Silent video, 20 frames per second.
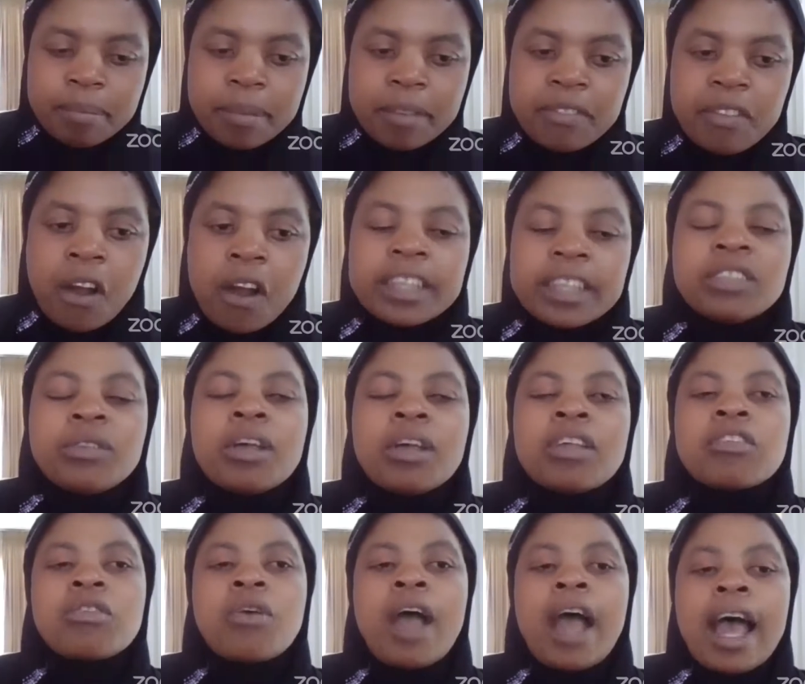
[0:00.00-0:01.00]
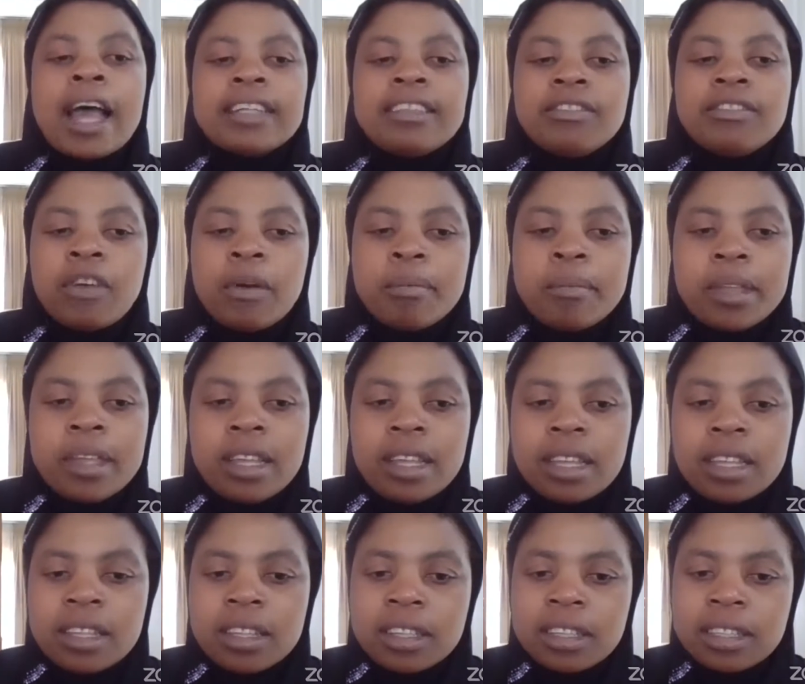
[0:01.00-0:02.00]
Before it was so hard for me,
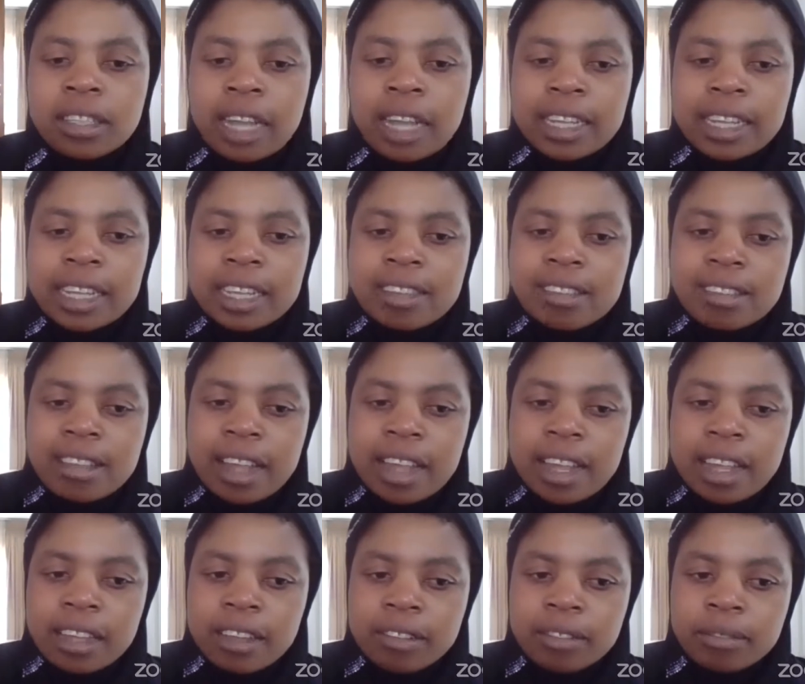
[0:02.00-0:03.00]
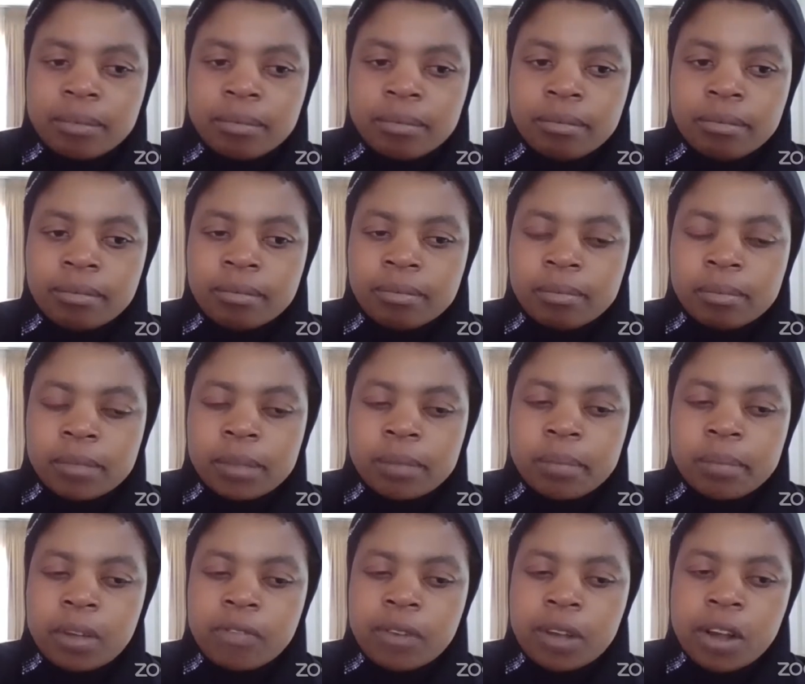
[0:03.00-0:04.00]
I can say,
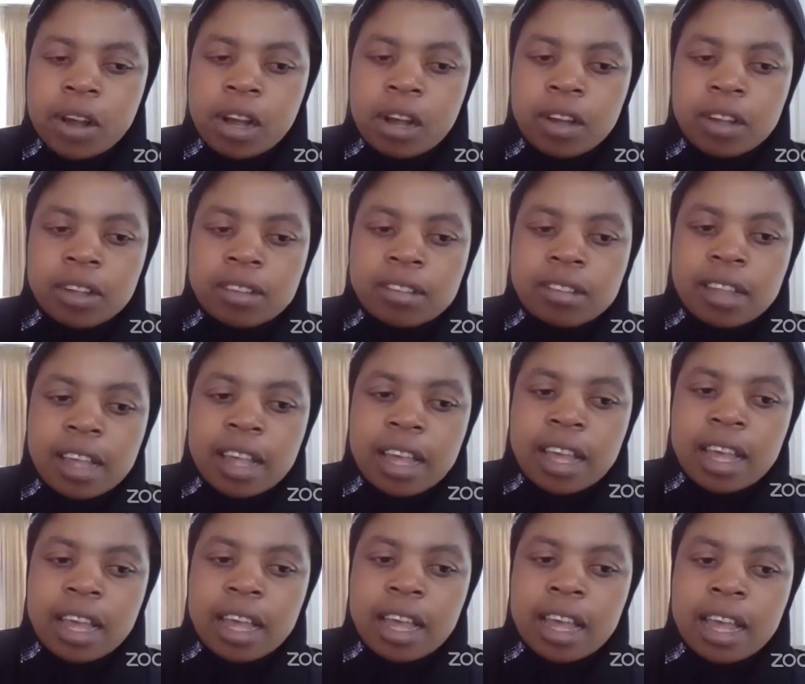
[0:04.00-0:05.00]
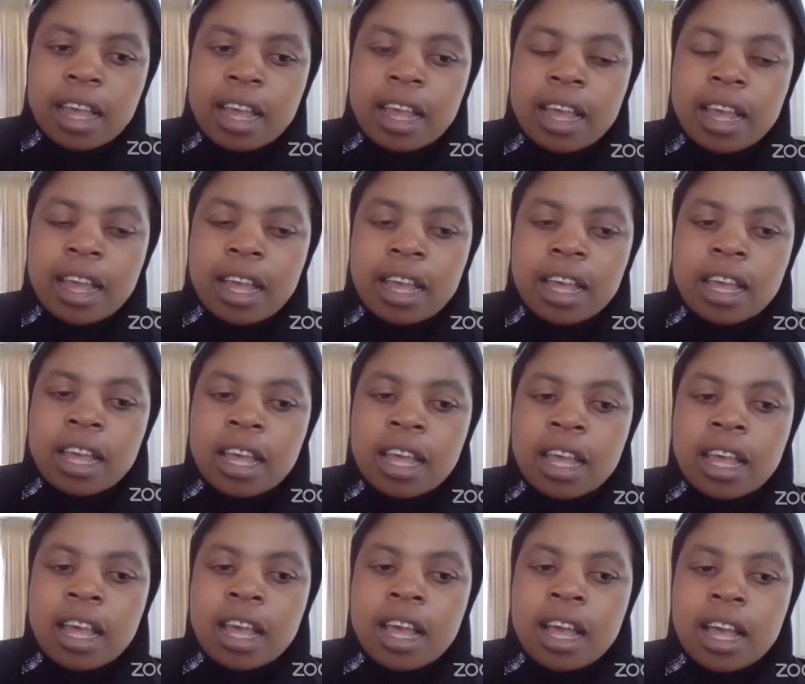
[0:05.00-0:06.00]
because I
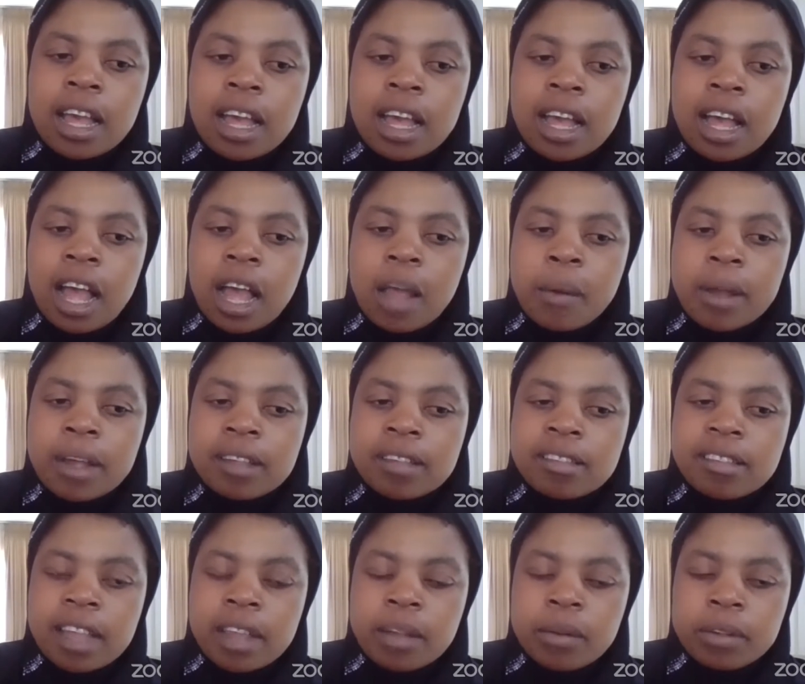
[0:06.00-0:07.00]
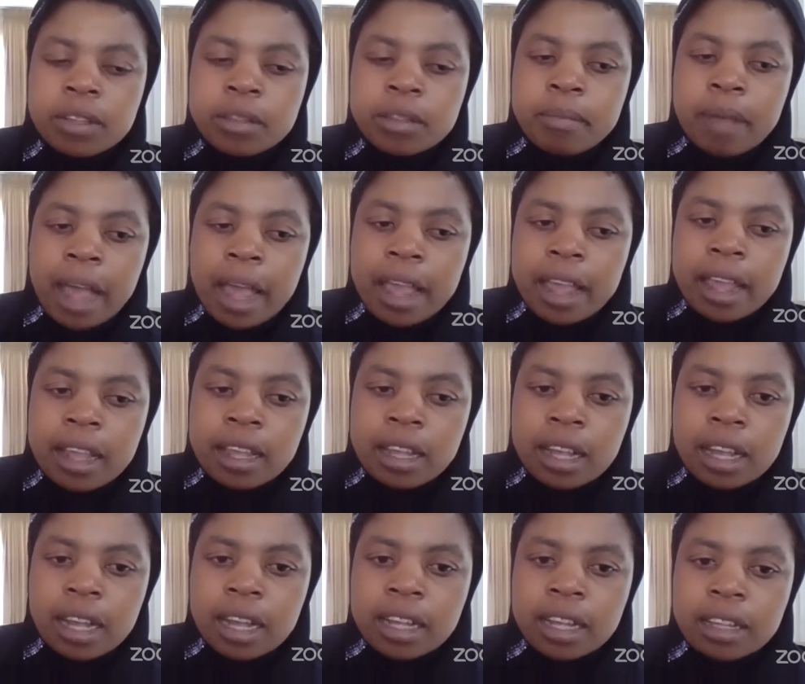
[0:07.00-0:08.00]
was staying with
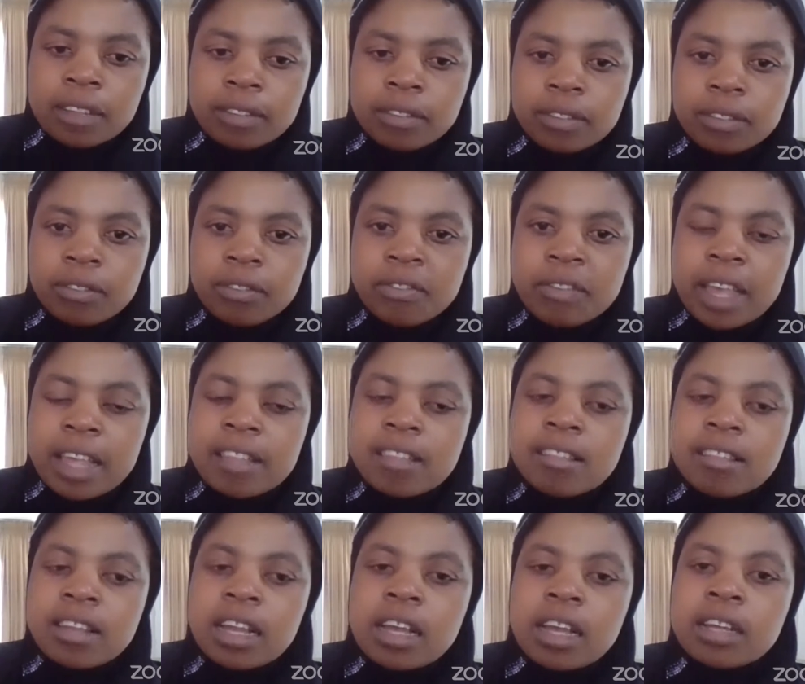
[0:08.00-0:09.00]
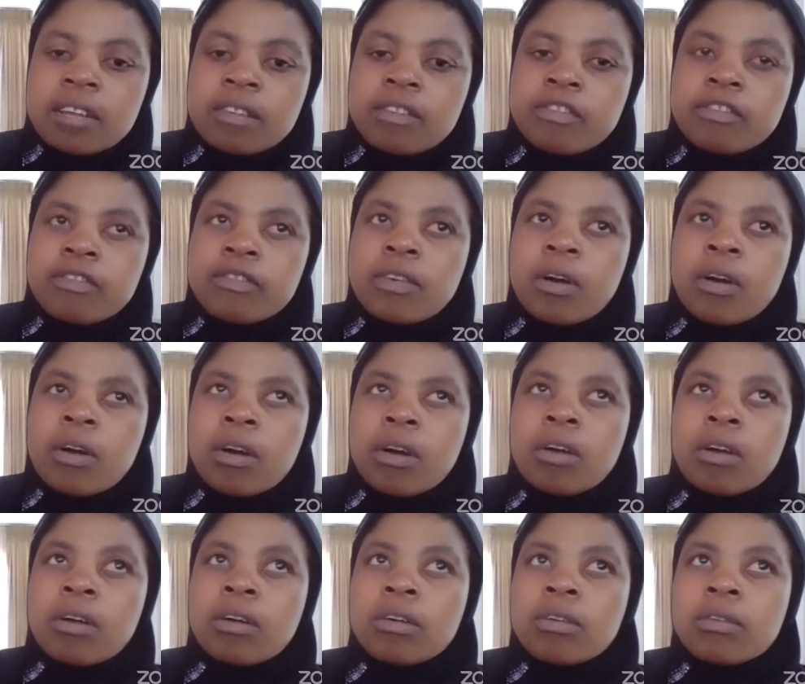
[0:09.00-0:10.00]
my fiance
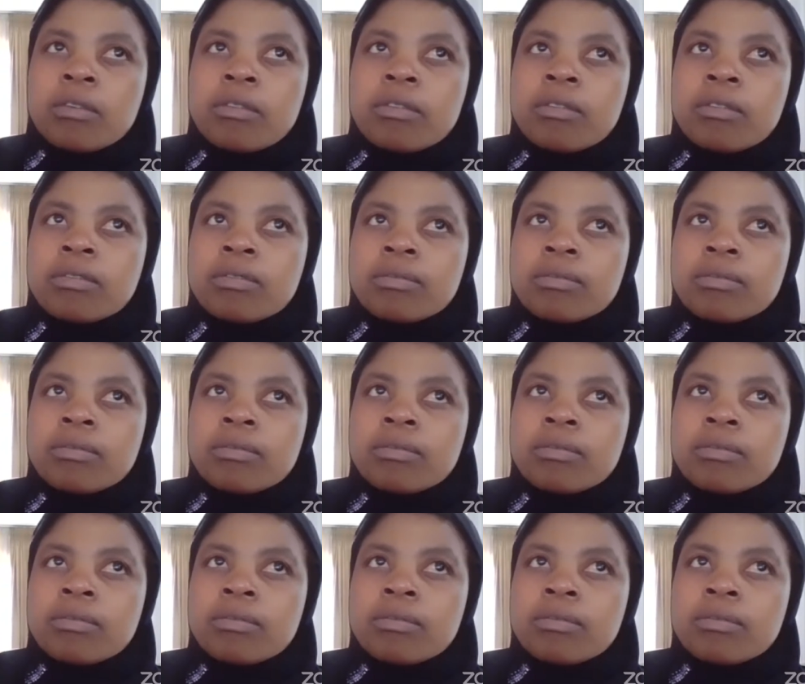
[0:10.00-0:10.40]
for